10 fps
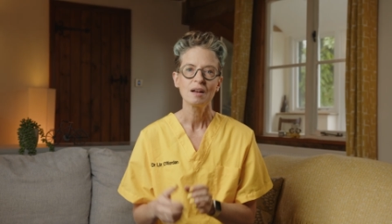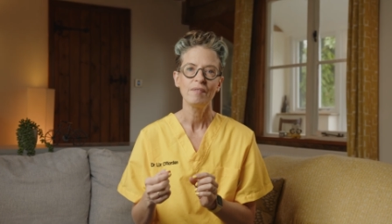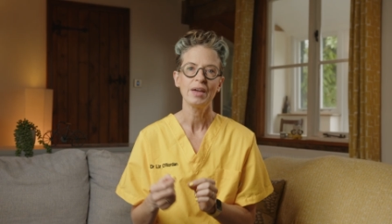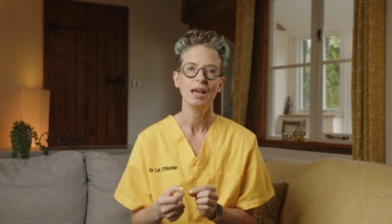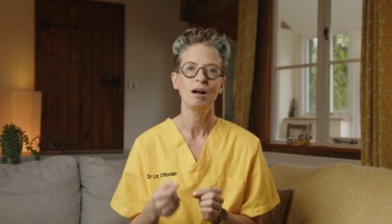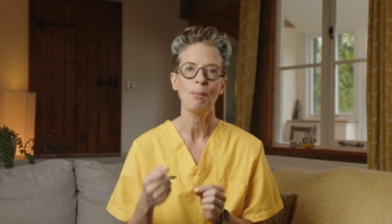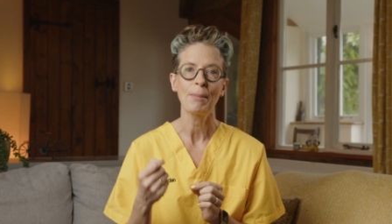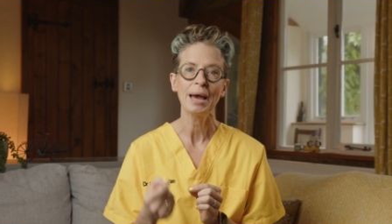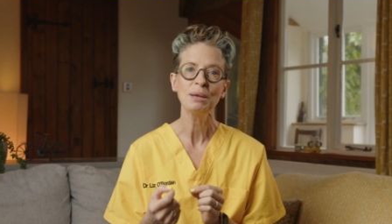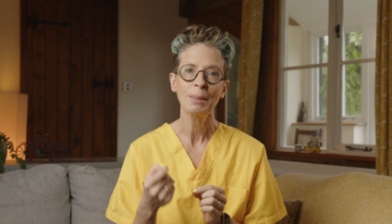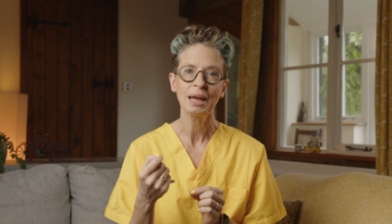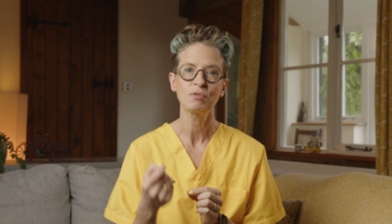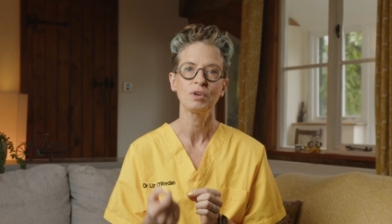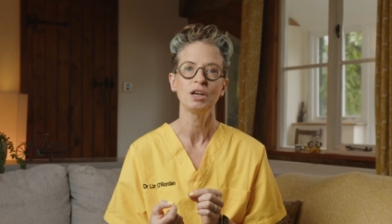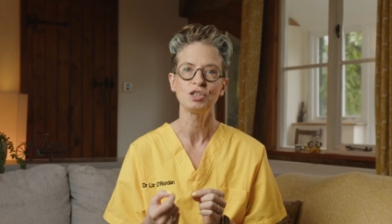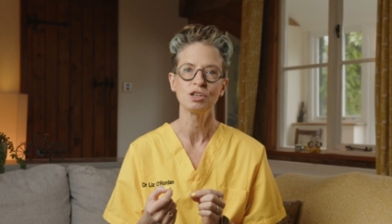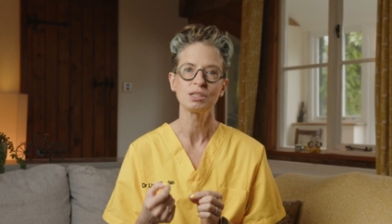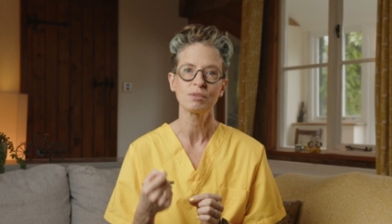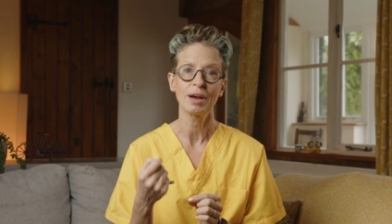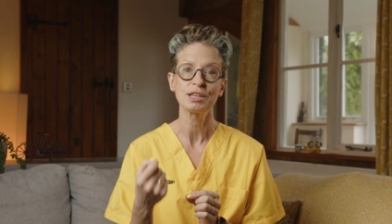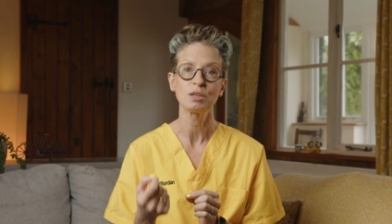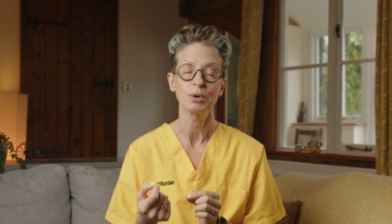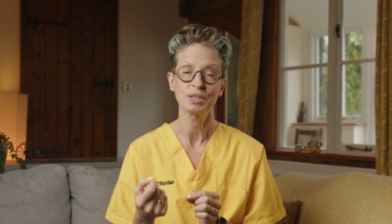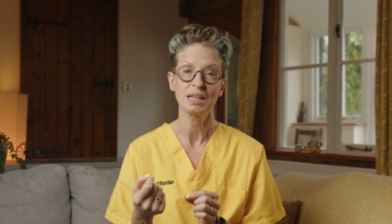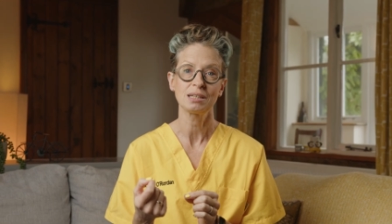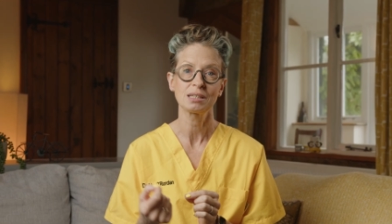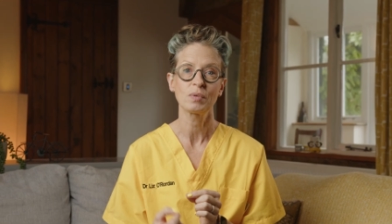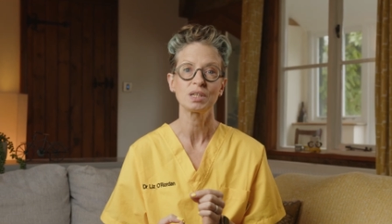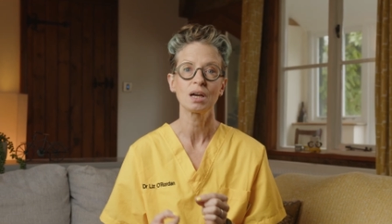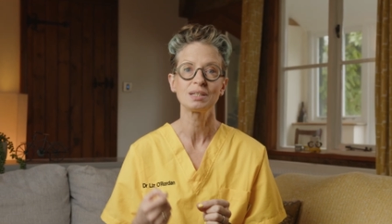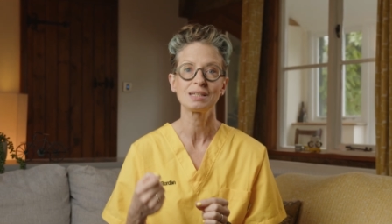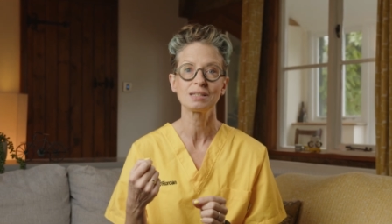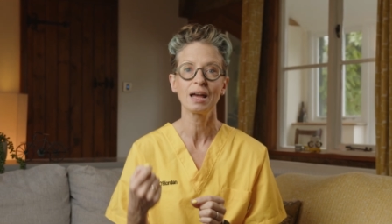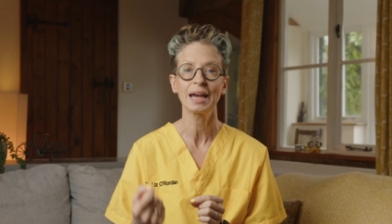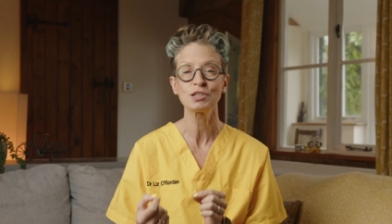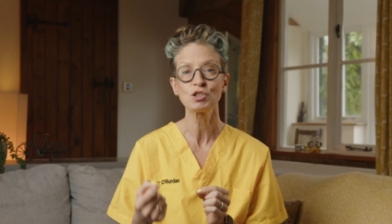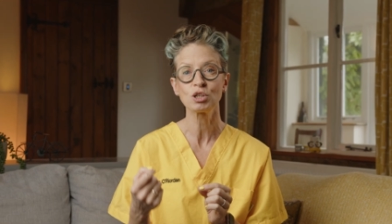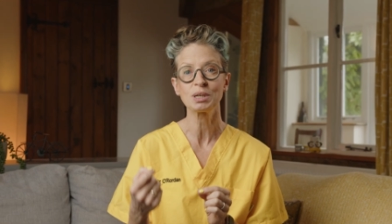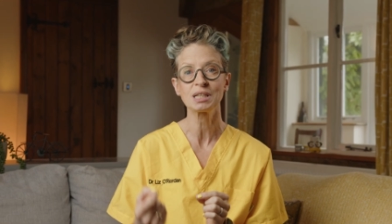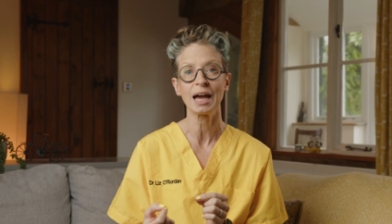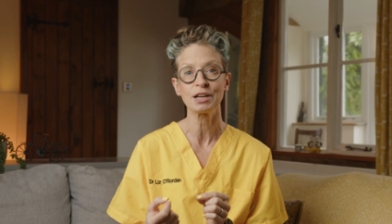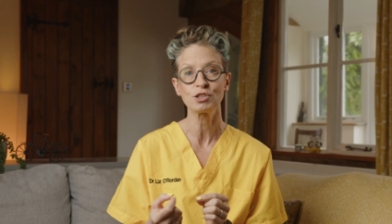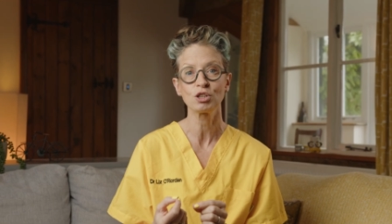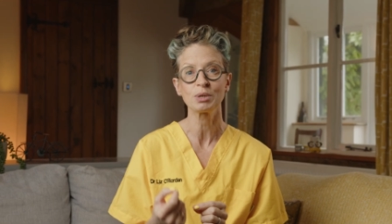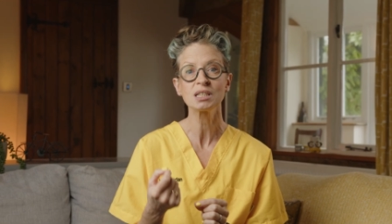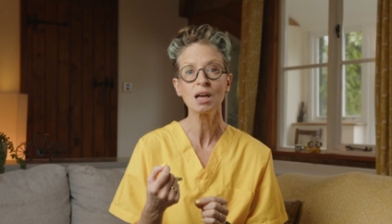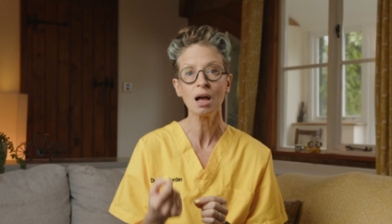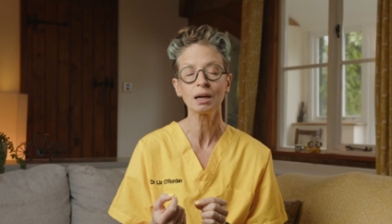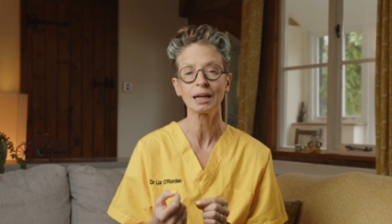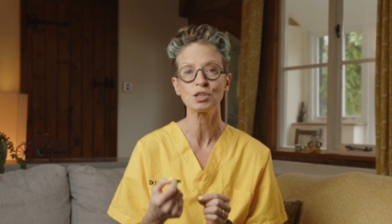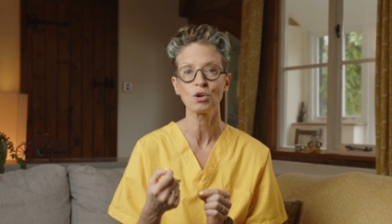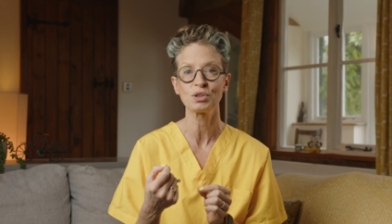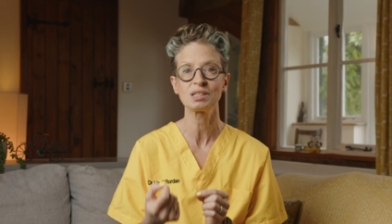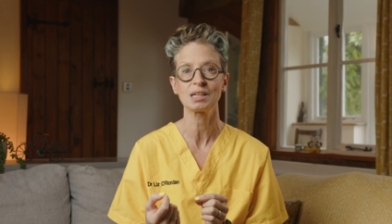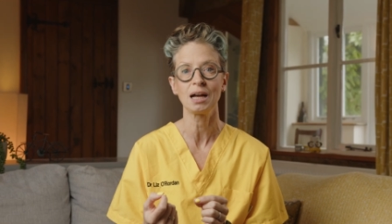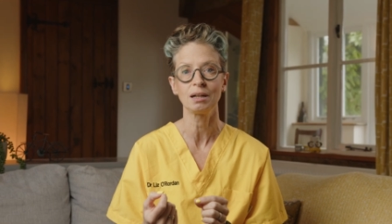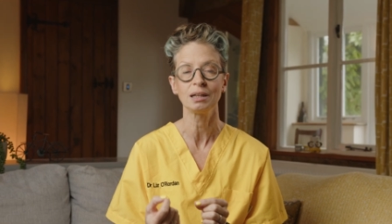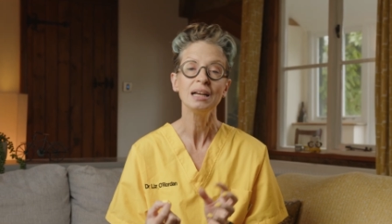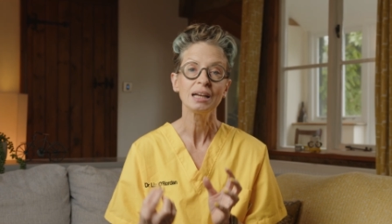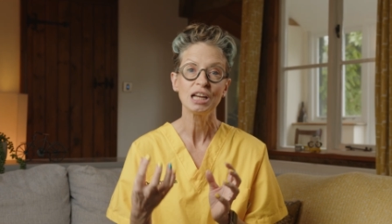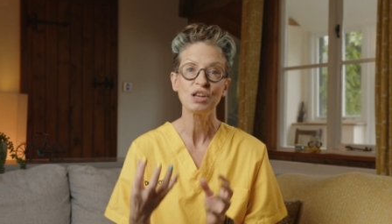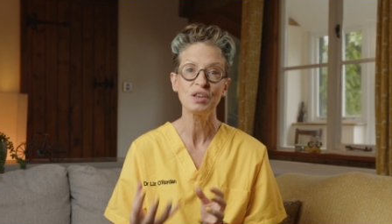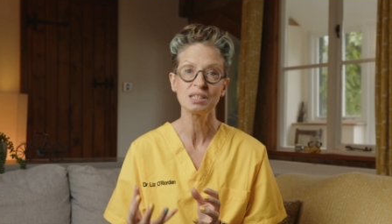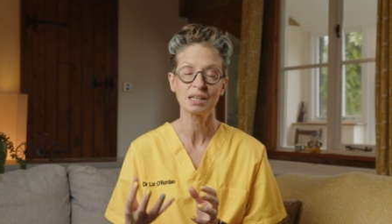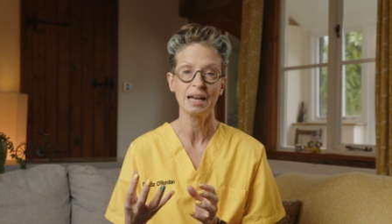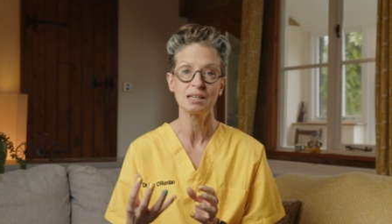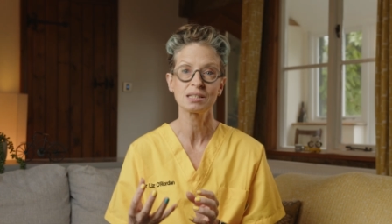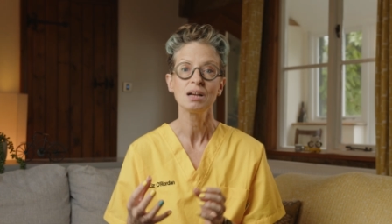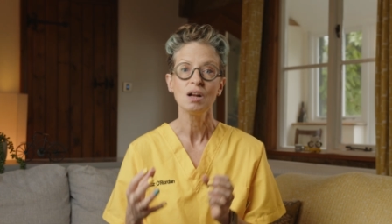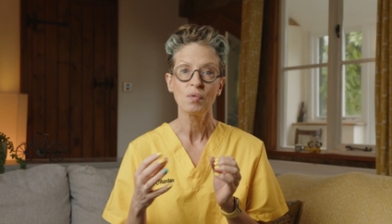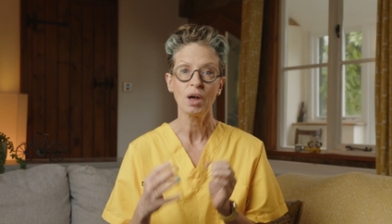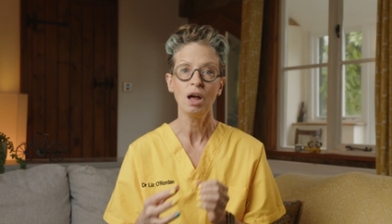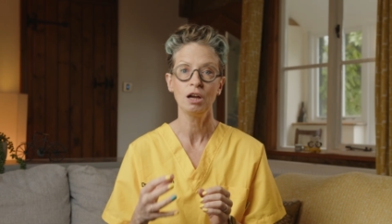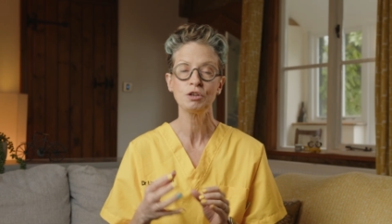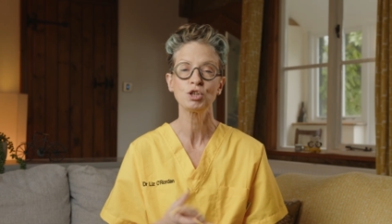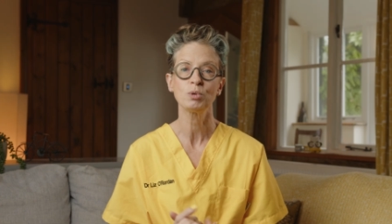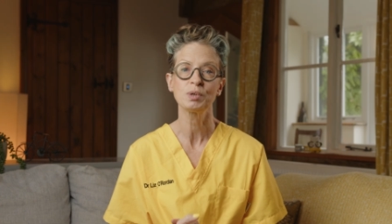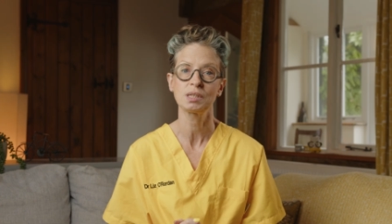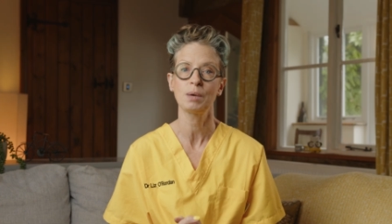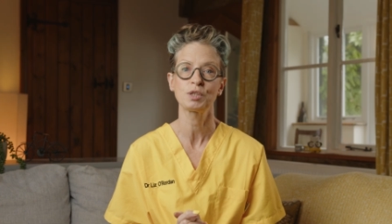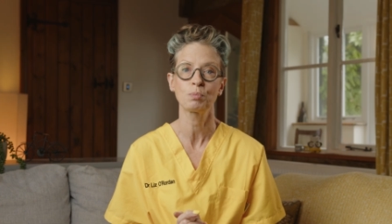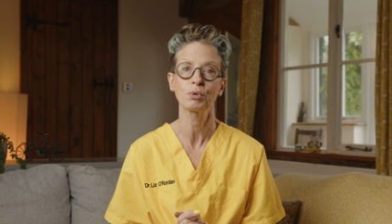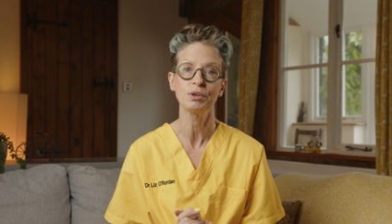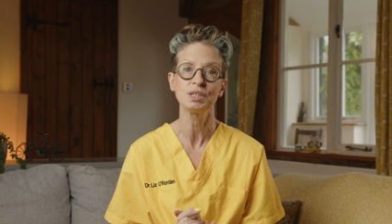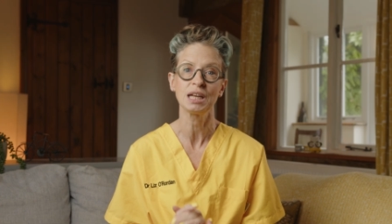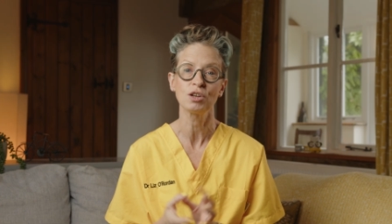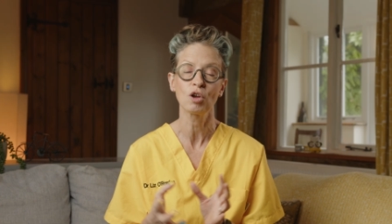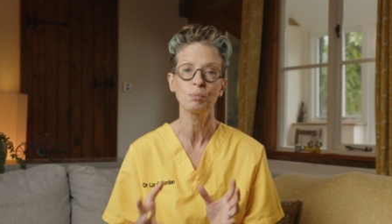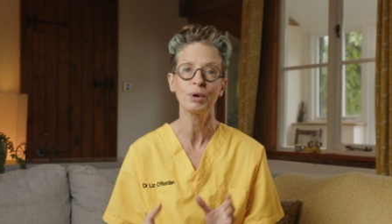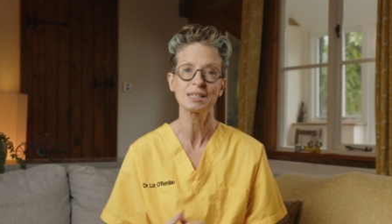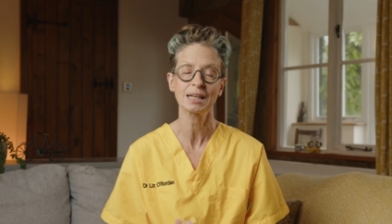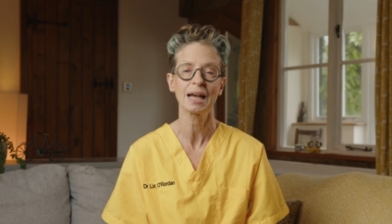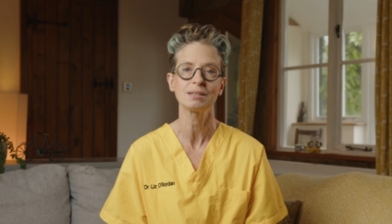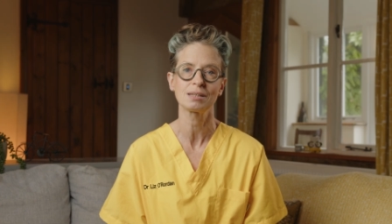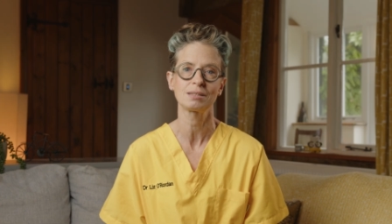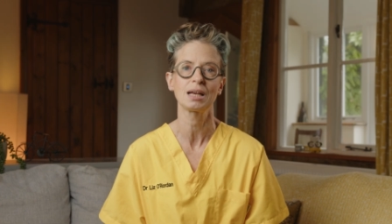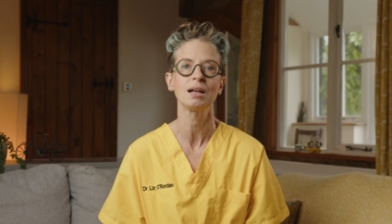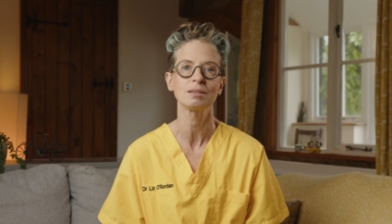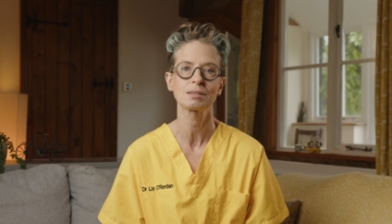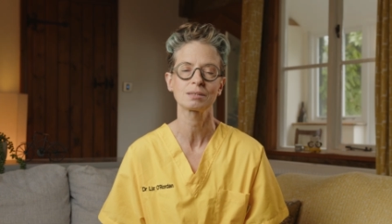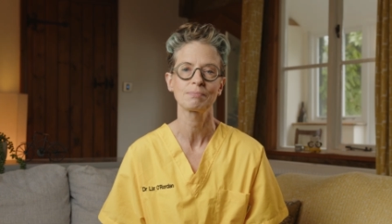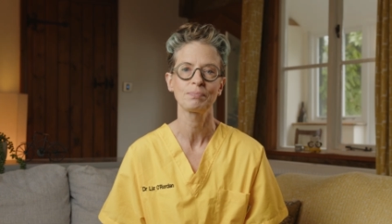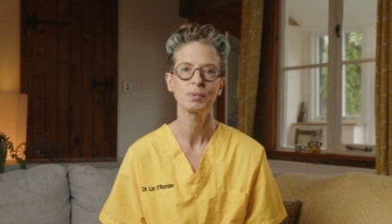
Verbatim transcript: They are man-made versions of antibodies that are designed to attach to a target on a cell, in this case the HER2 receptor protein on breast cancer cells.